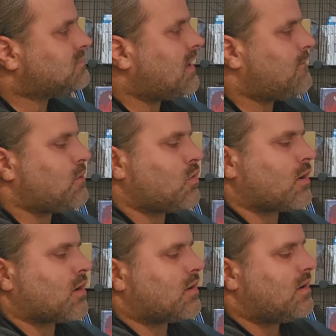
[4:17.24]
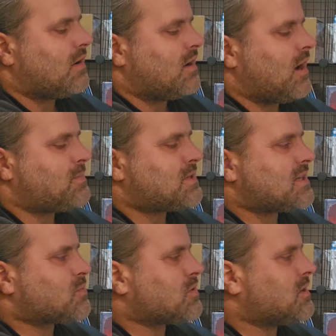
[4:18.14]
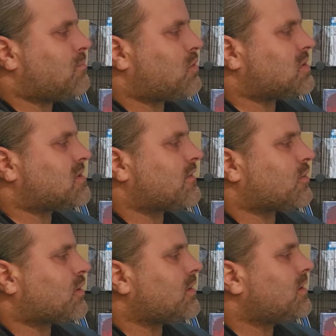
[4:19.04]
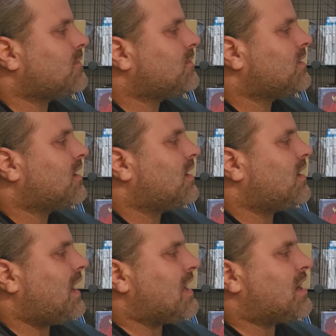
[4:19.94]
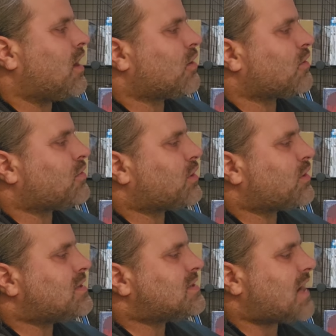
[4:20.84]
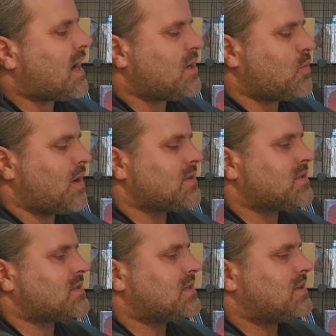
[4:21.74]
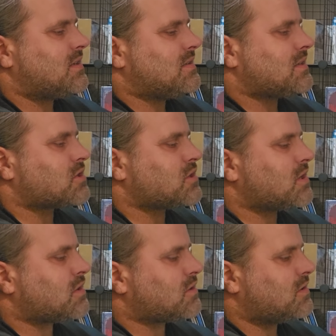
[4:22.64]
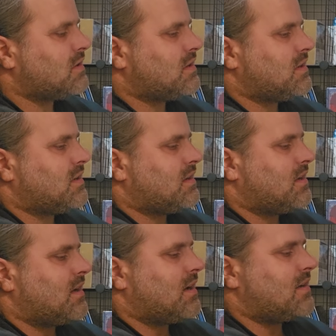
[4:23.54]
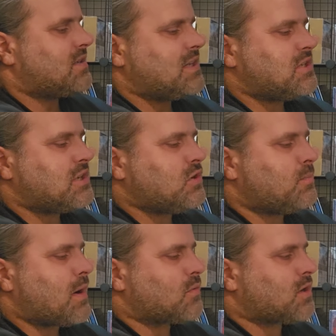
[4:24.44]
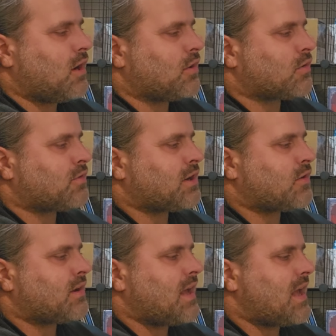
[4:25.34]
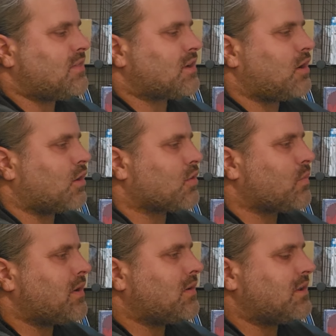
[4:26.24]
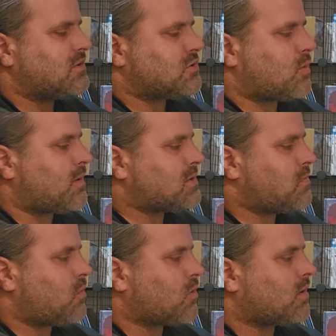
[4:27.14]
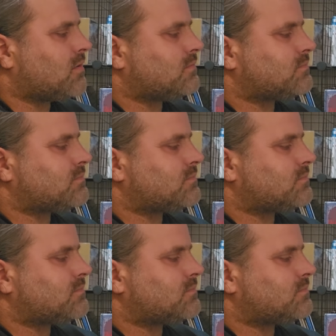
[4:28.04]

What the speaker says: if you are obsessed with the importance of the grid. A color theory side quest section here, teaching you about color theory and the color wheel and so much more.